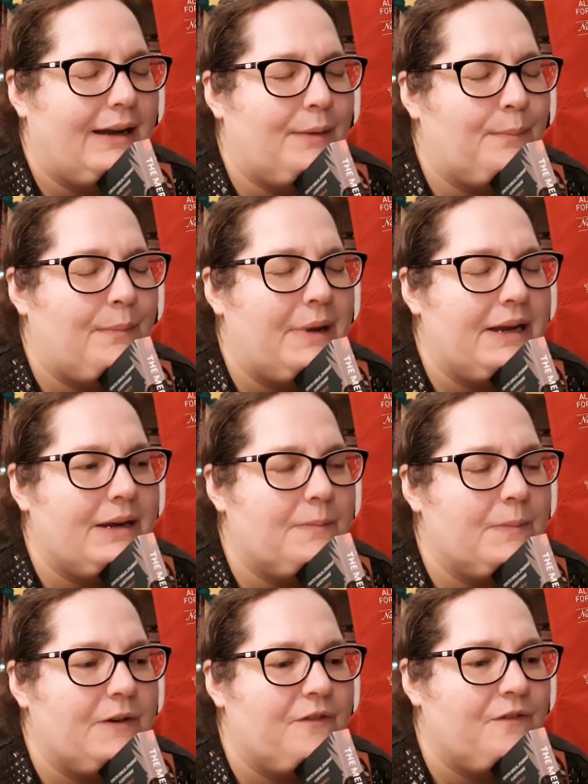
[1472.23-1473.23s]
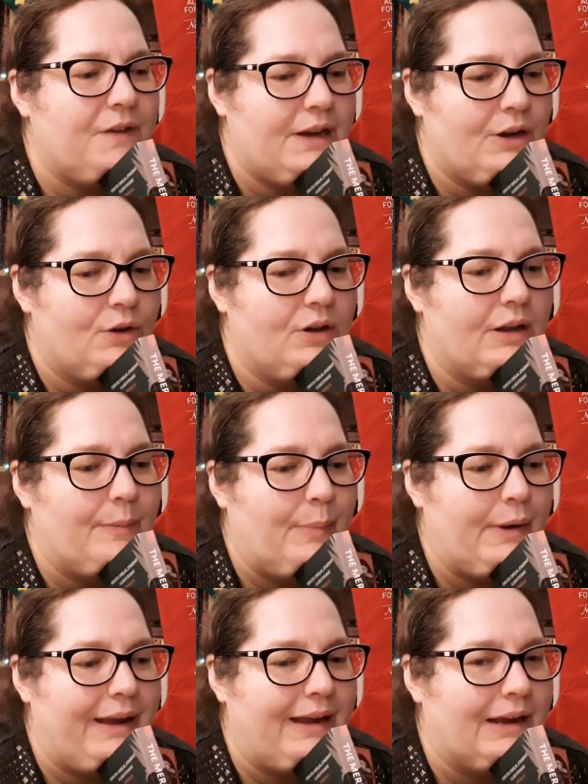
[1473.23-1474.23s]
it made me feel a
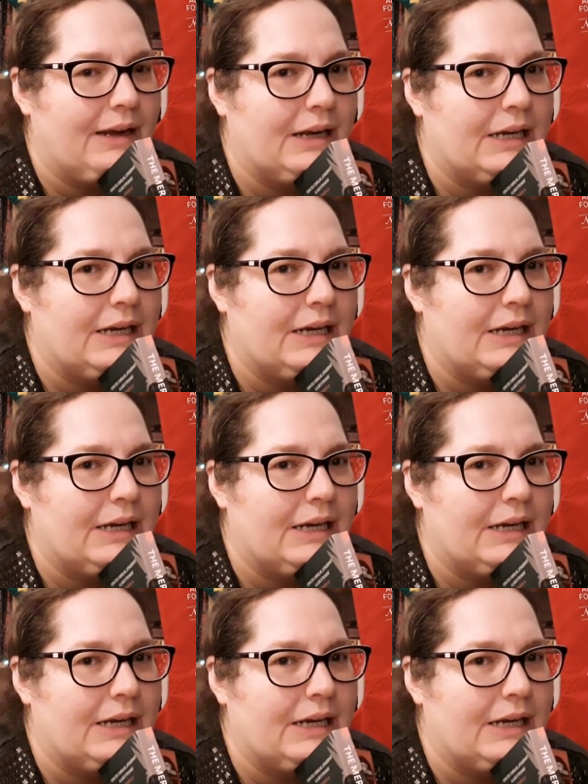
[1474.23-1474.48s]
bit